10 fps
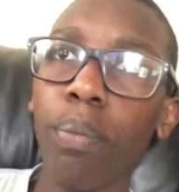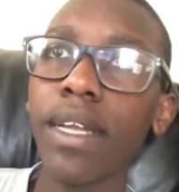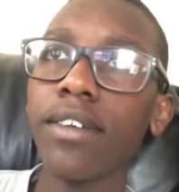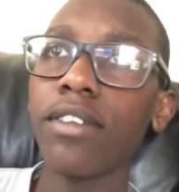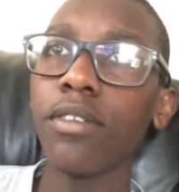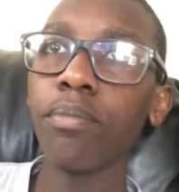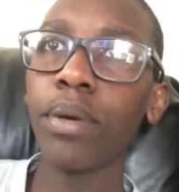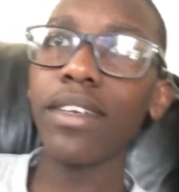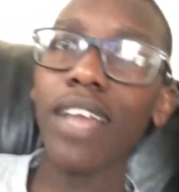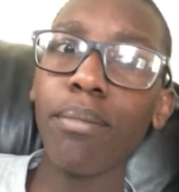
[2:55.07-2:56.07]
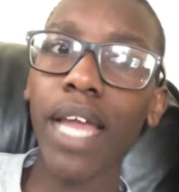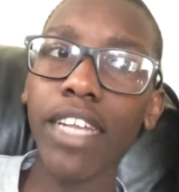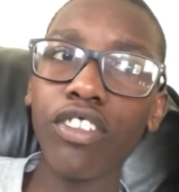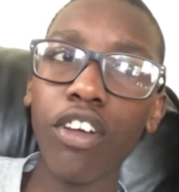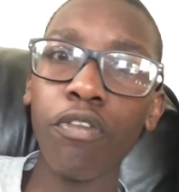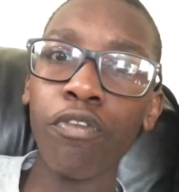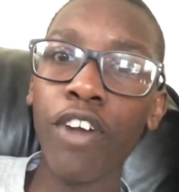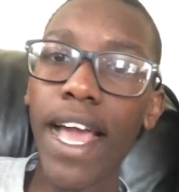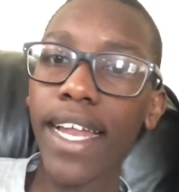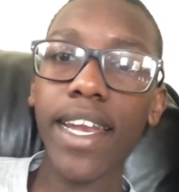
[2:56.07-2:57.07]
But I'm not your
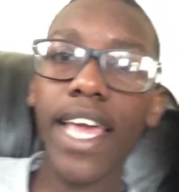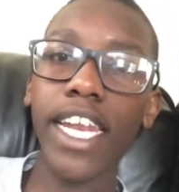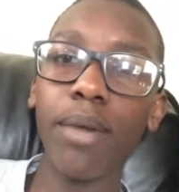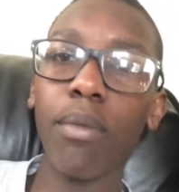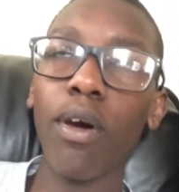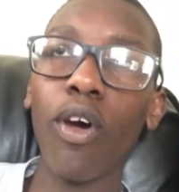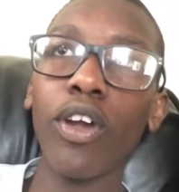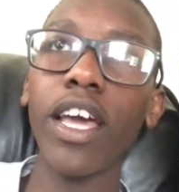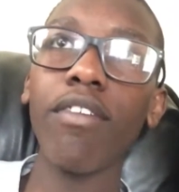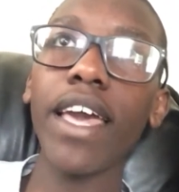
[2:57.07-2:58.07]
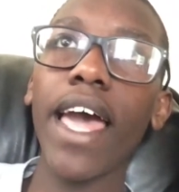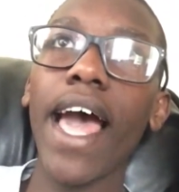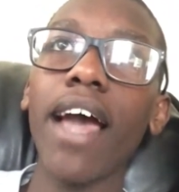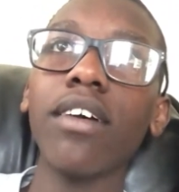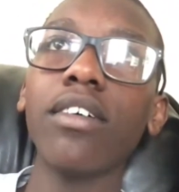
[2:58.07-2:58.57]
friend anymore, Divya.